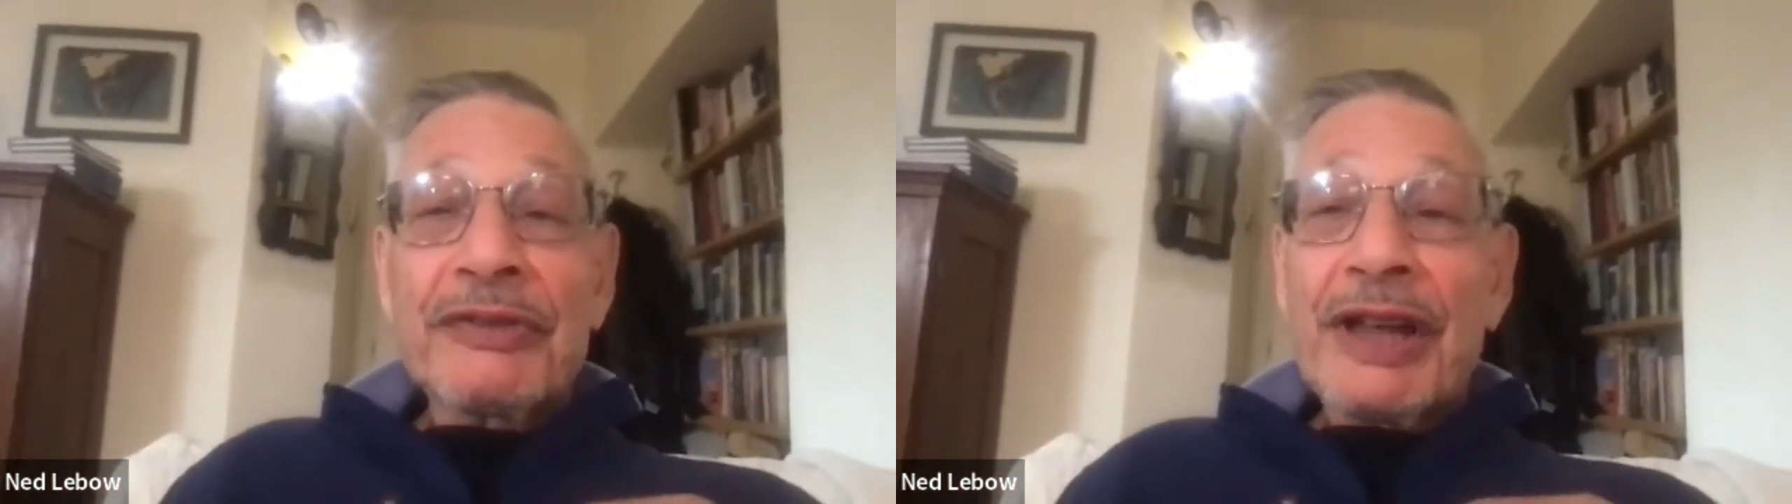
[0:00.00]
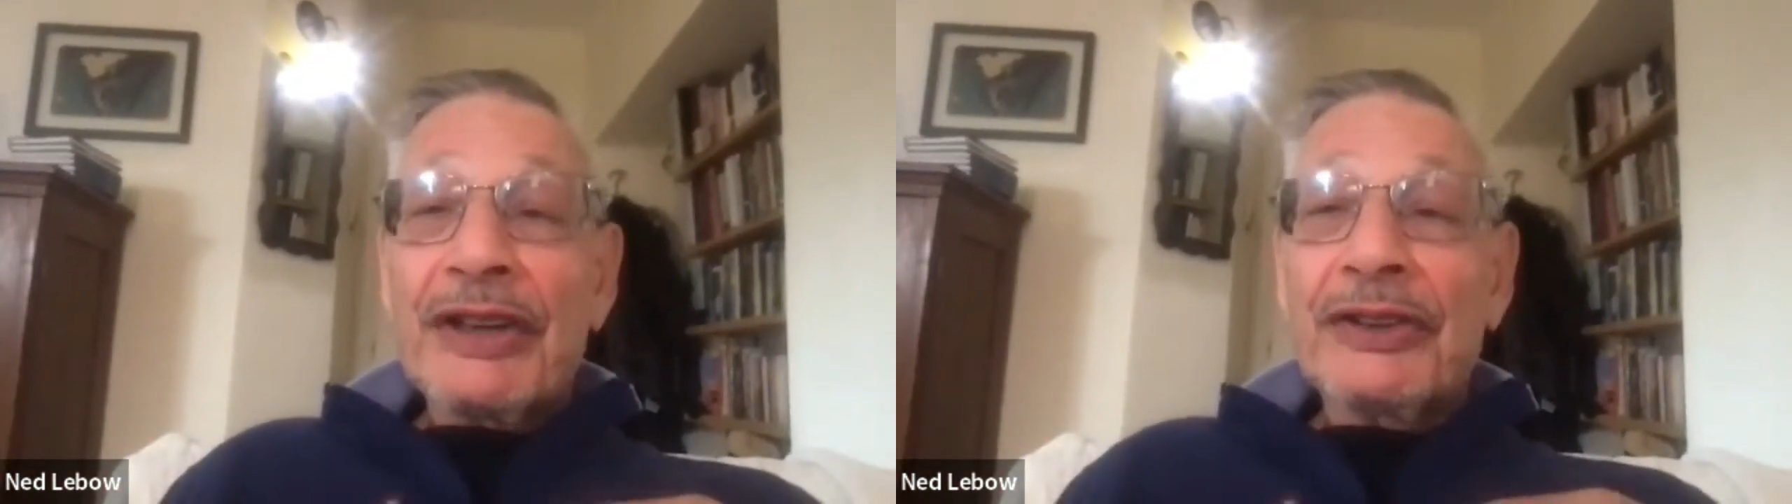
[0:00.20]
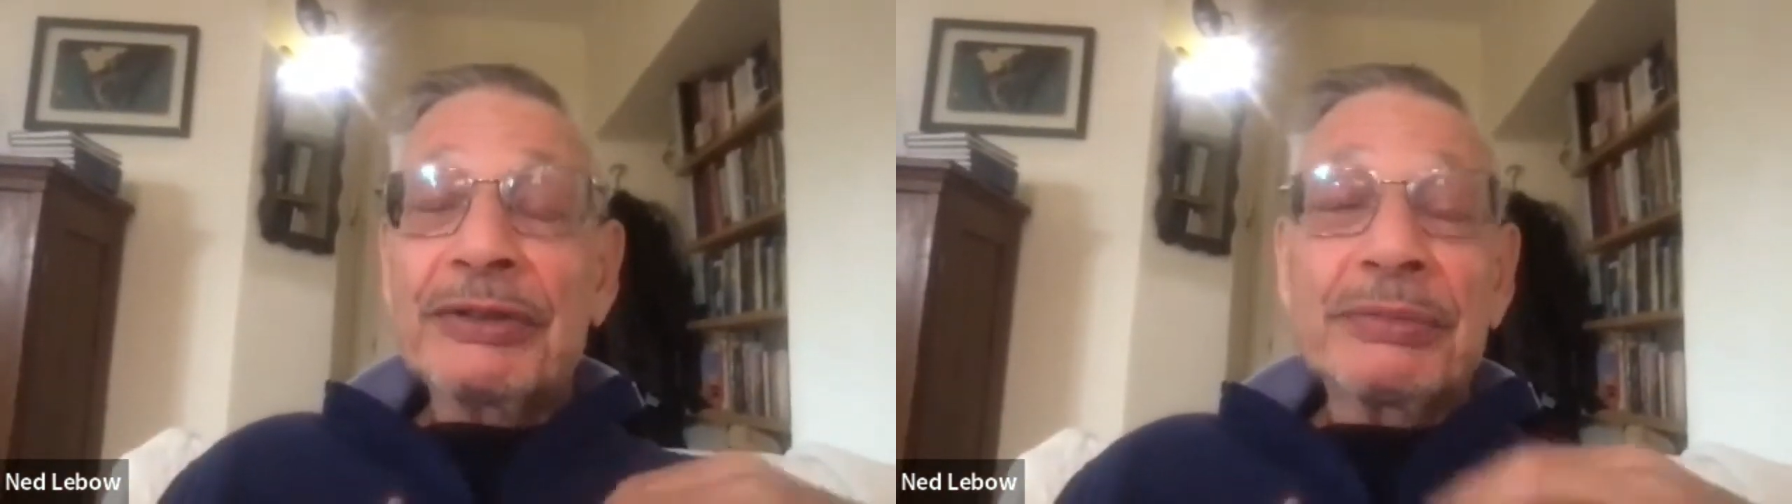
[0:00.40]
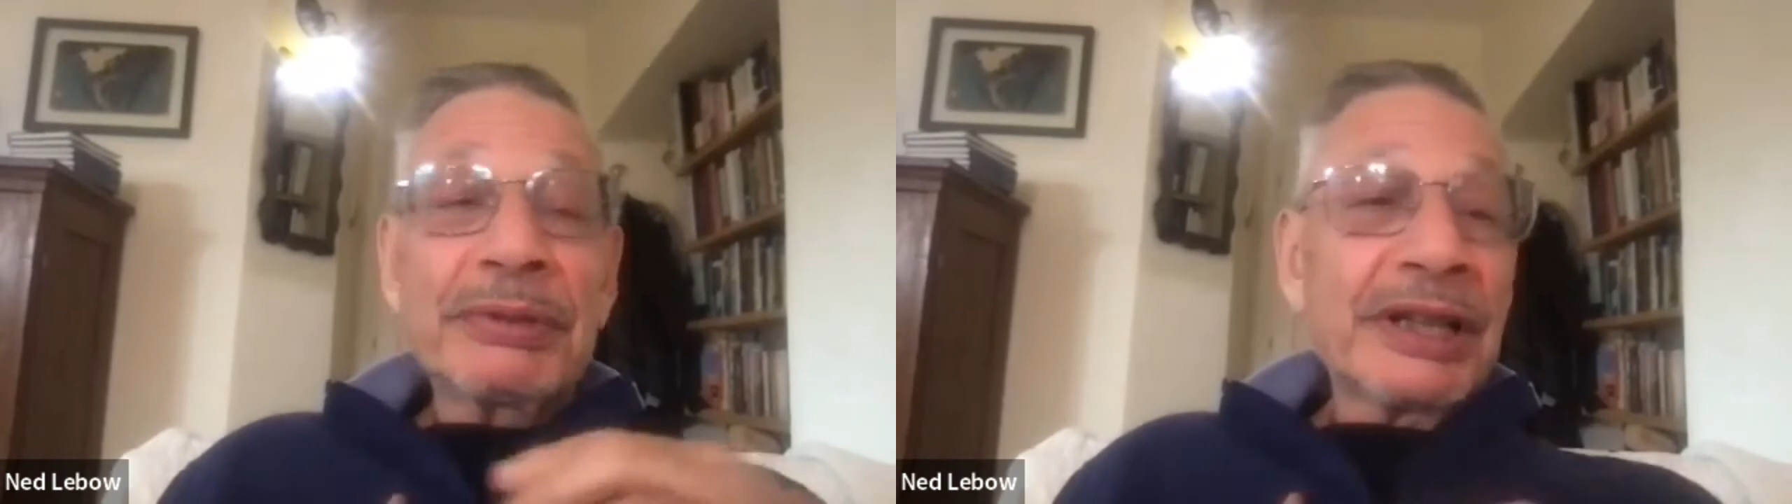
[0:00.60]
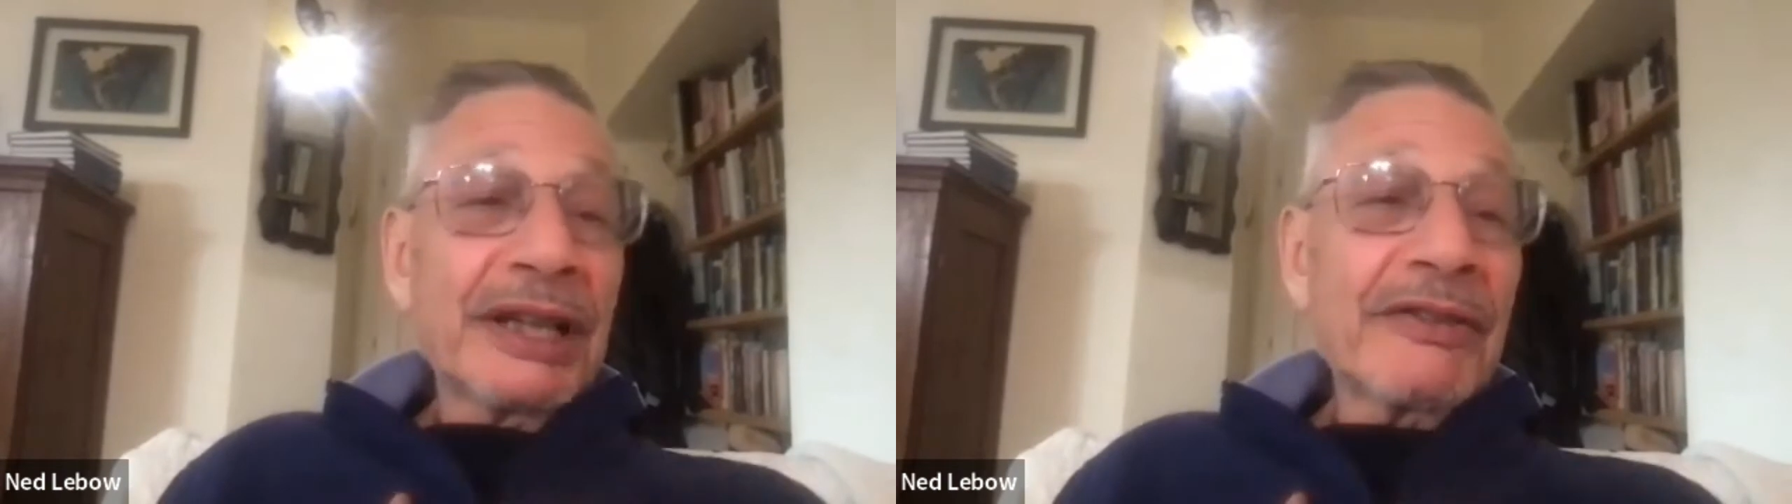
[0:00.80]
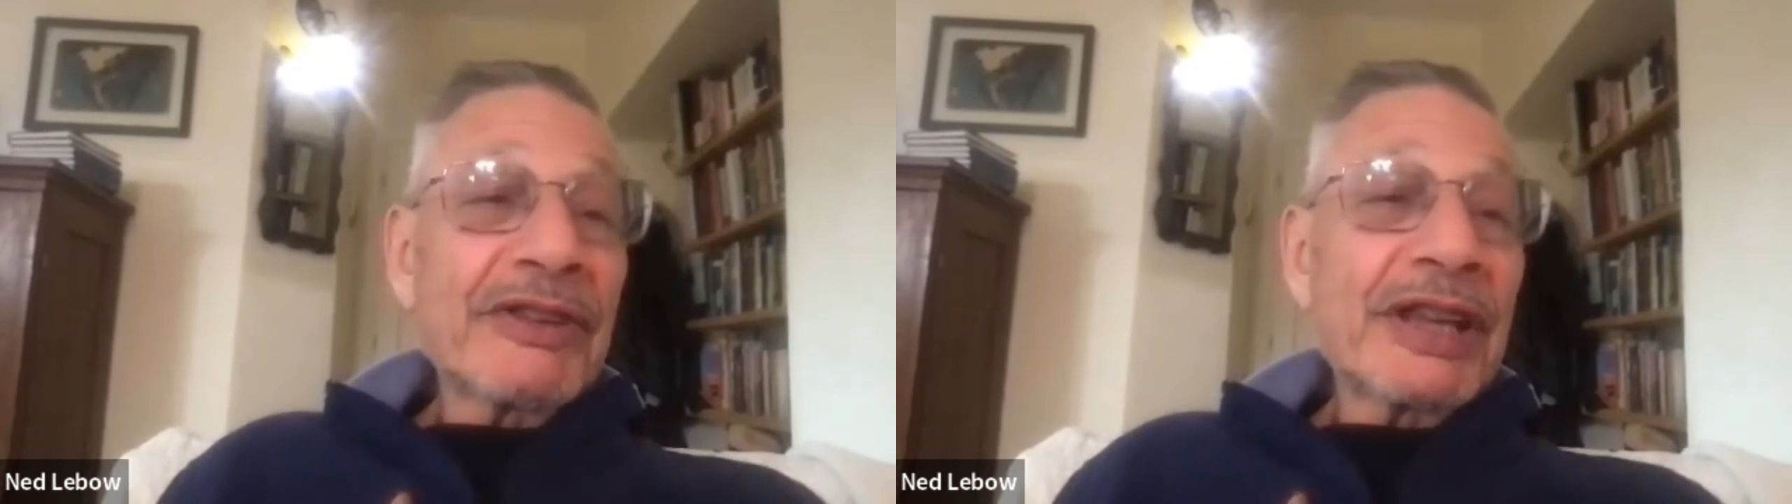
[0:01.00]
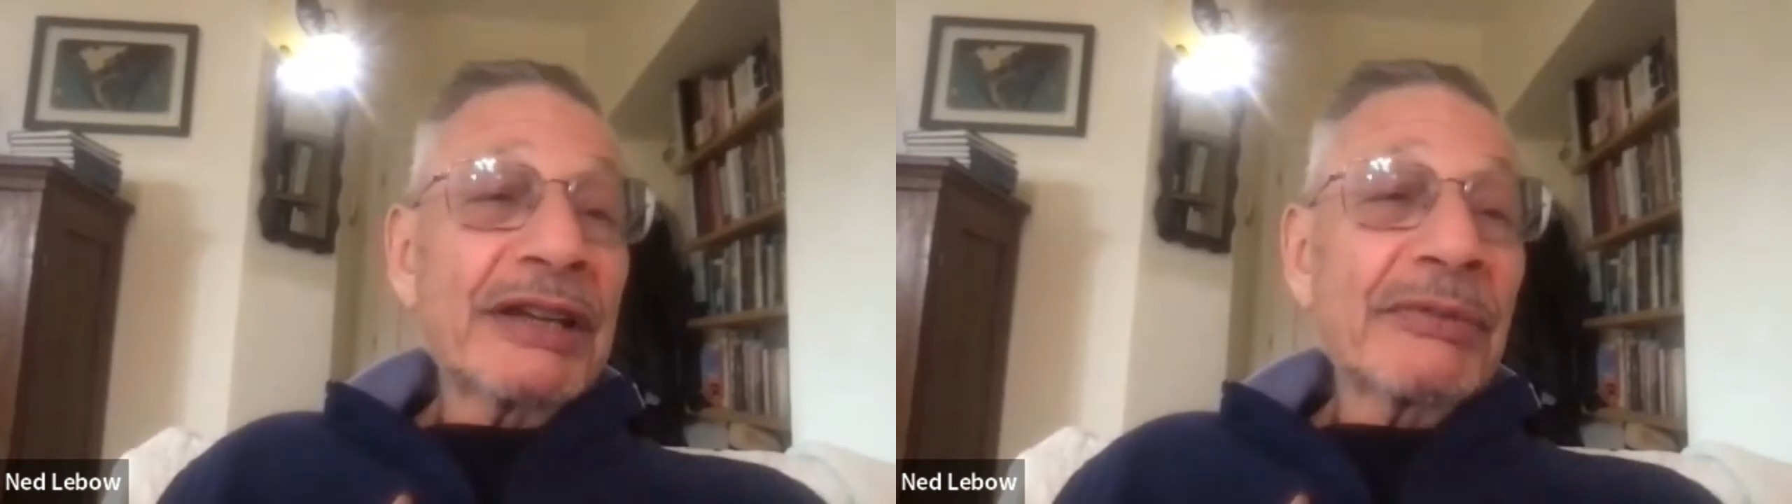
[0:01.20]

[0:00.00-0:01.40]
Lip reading: of us who believe that